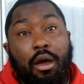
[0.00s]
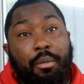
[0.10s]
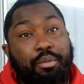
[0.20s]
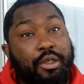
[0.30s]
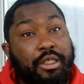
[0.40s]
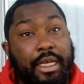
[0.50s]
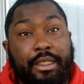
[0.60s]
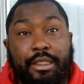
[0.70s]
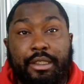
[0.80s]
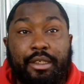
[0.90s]

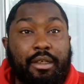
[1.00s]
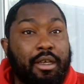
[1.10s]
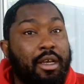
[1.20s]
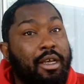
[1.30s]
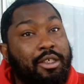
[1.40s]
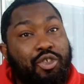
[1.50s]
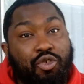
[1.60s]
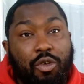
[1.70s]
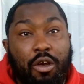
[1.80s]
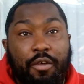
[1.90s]
Projection,
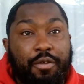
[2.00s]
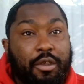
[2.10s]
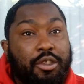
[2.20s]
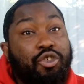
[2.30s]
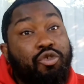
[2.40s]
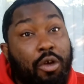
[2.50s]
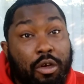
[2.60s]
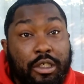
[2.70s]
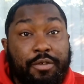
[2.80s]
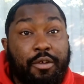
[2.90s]
strongest